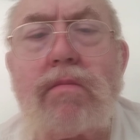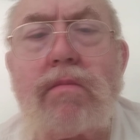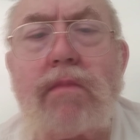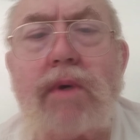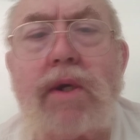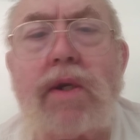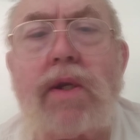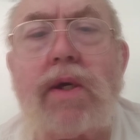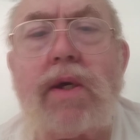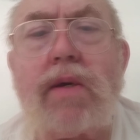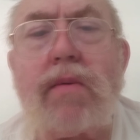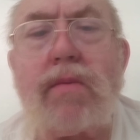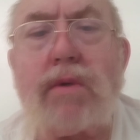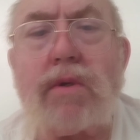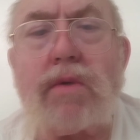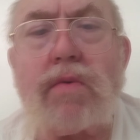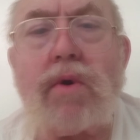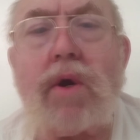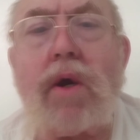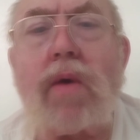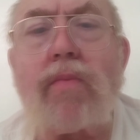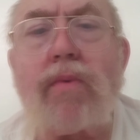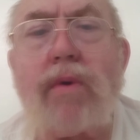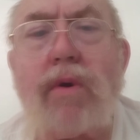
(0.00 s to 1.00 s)
My name is
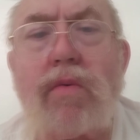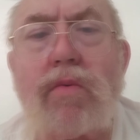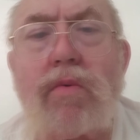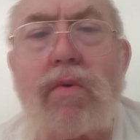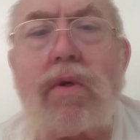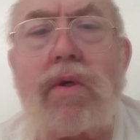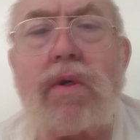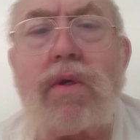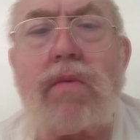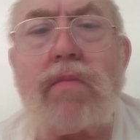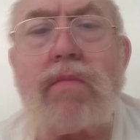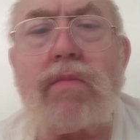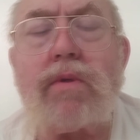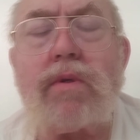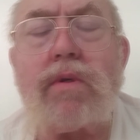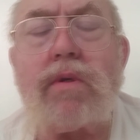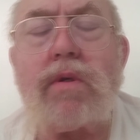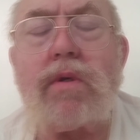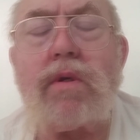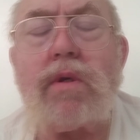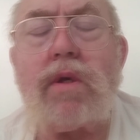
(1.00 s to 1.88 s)
Robert Williams.